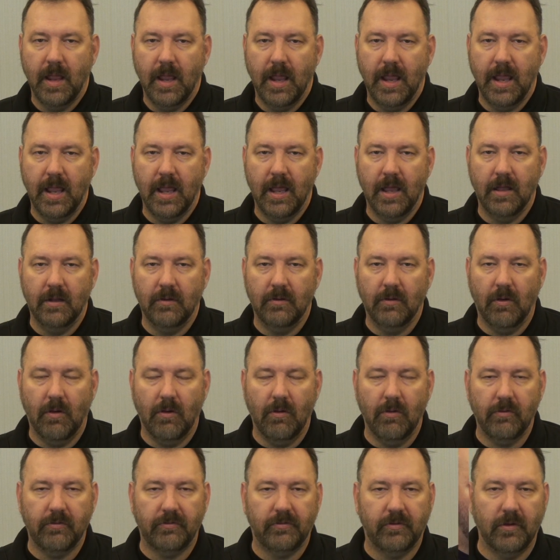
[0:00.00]
And
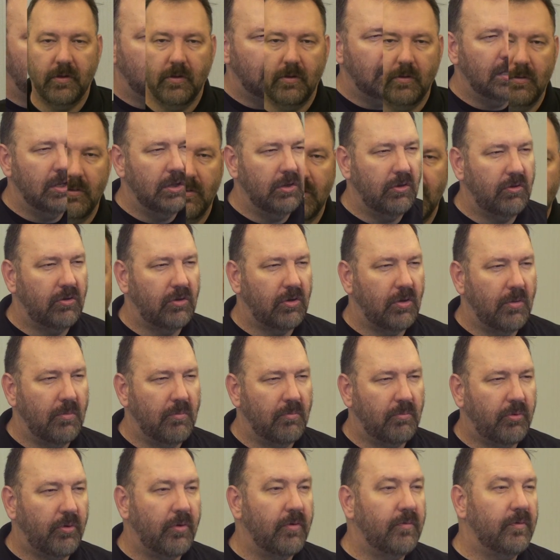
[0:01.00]
also
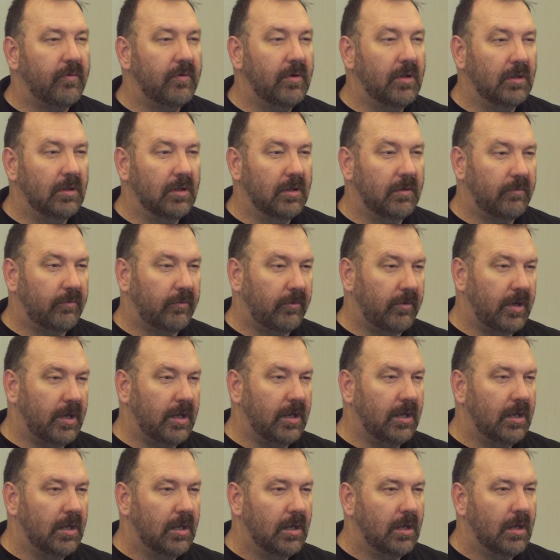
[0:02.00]
proof of
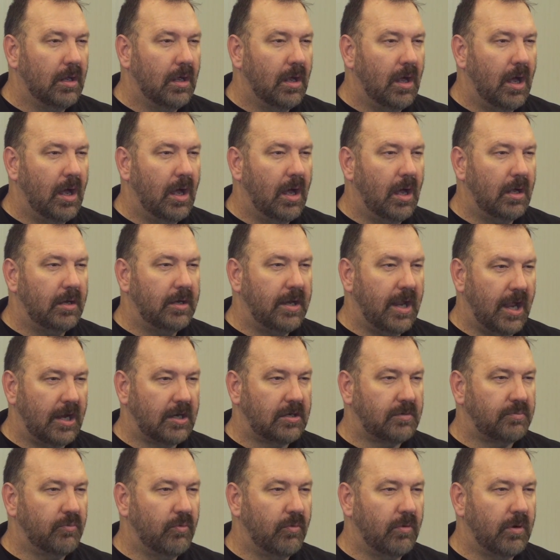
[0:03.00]
delivery
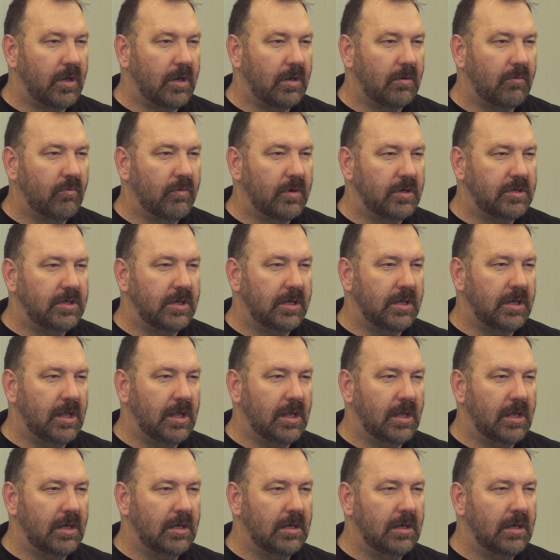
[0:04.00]
dashboarding, which
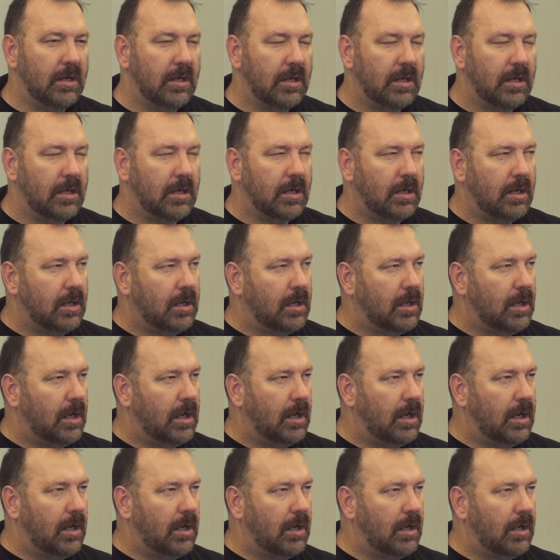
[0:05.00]
again
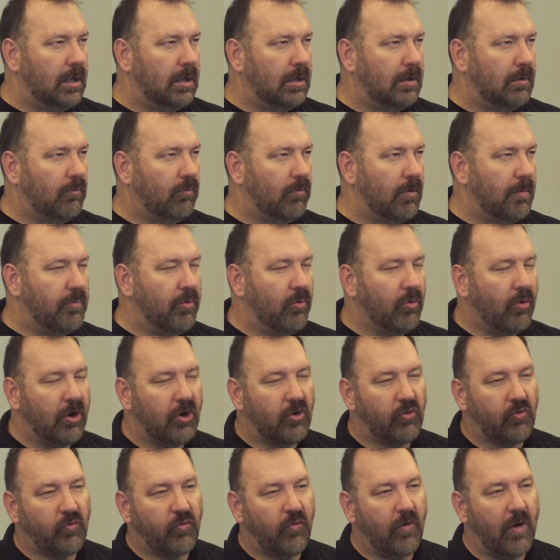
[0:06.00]

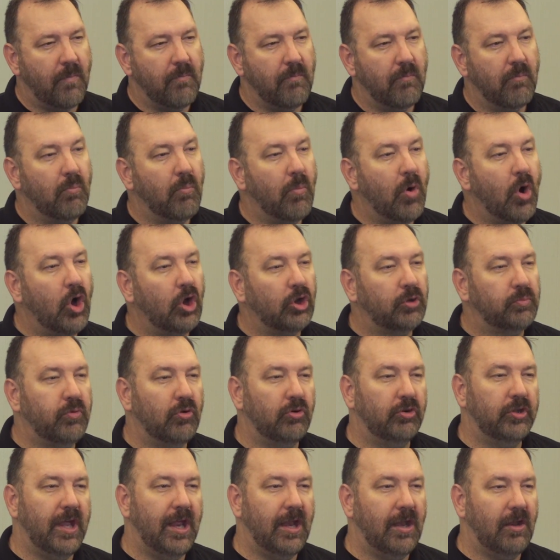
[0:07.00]
reports from
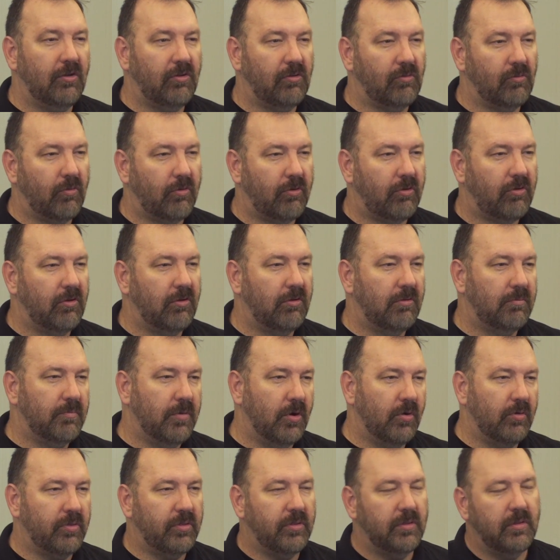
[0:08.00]
multiple data sources,
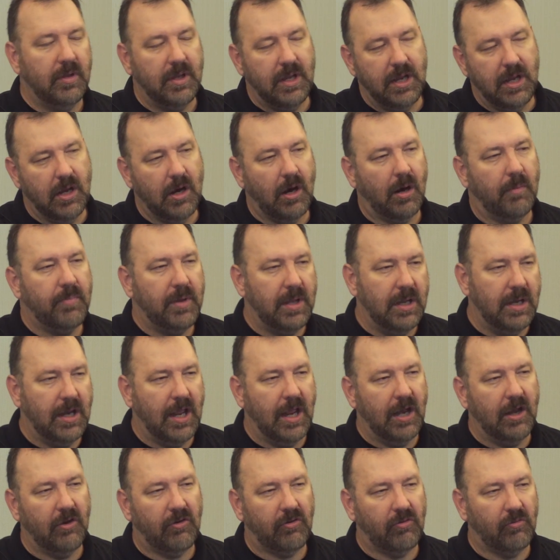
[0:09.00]
both ERP
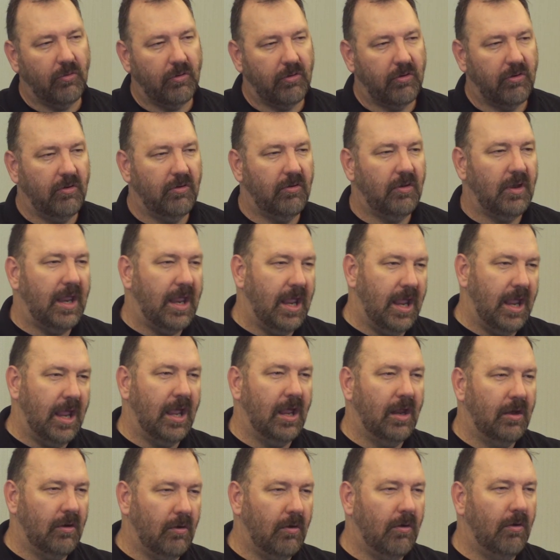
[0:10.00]
data sources
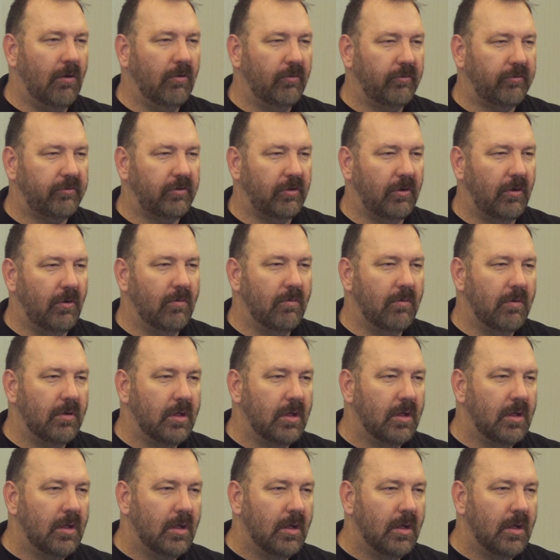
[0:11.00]
and also